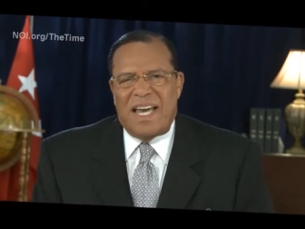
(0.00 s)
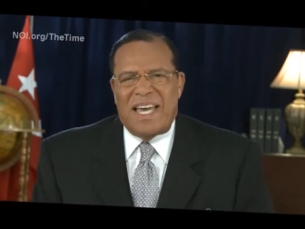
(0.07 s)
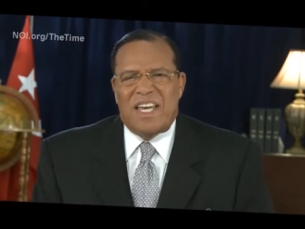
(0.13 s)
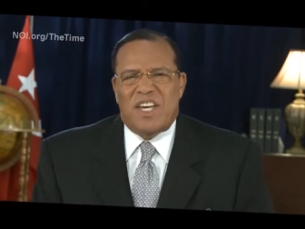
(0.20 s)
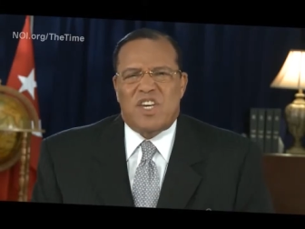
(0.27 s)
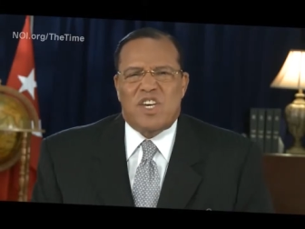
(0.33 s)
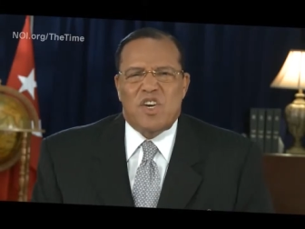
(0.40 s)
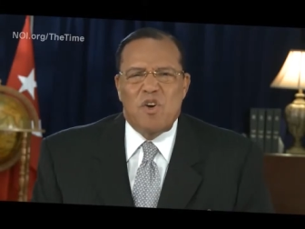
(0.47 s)

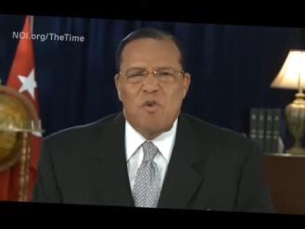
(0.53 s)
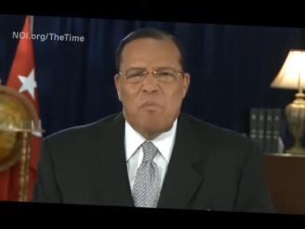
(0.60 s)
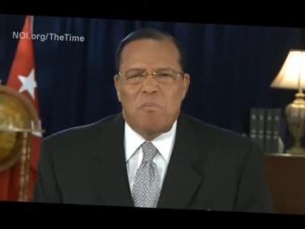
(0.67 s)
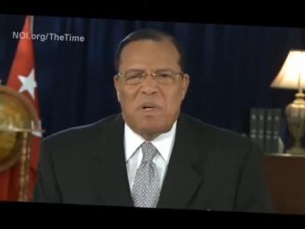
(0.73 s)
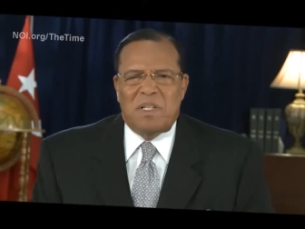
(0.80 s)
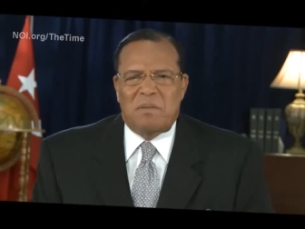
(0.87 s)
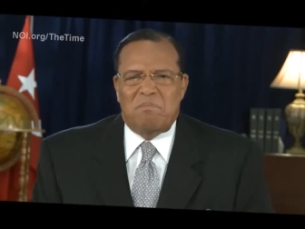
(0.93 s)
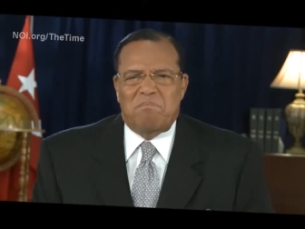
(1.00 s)
a
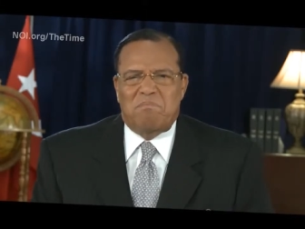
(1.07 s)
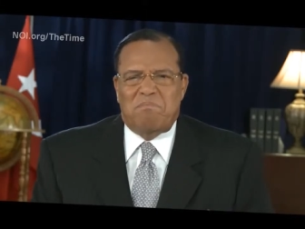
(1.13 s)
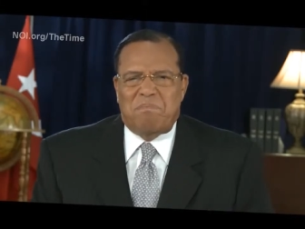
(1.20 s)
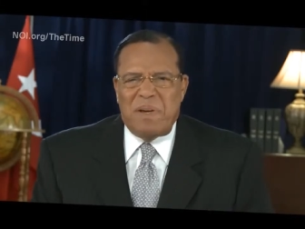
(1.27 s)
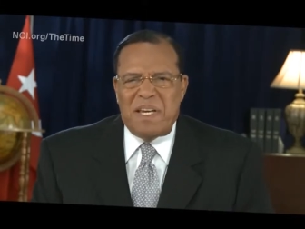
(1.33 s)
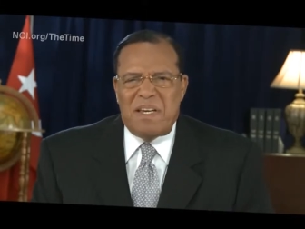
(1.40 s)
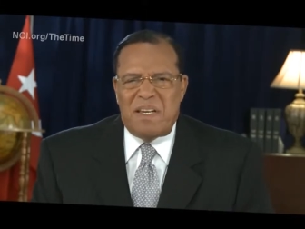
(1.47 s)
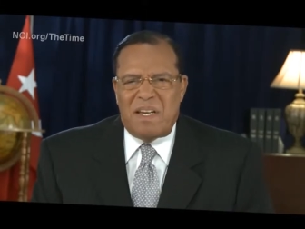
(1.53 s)
human
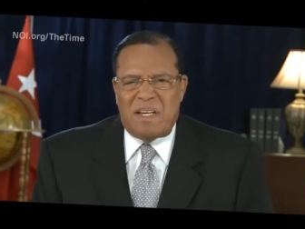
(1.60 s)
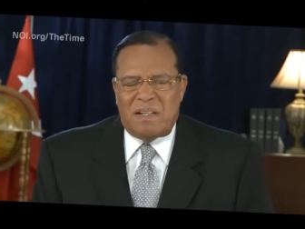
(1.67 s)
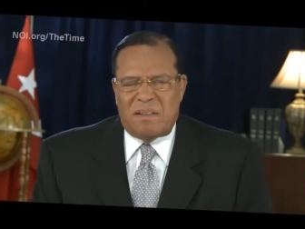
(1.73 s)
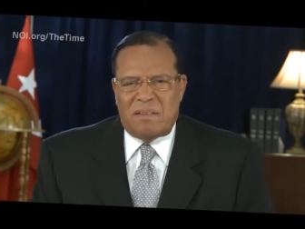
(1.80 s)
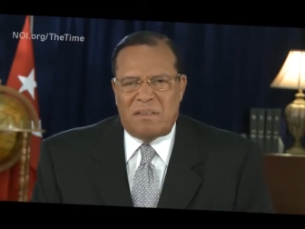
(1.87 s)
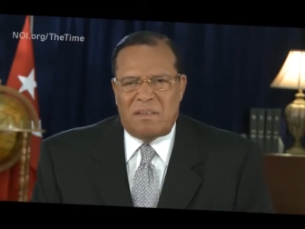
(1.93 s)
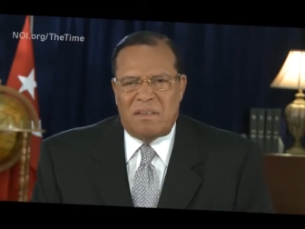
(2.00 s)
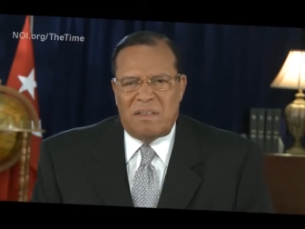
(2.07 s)
being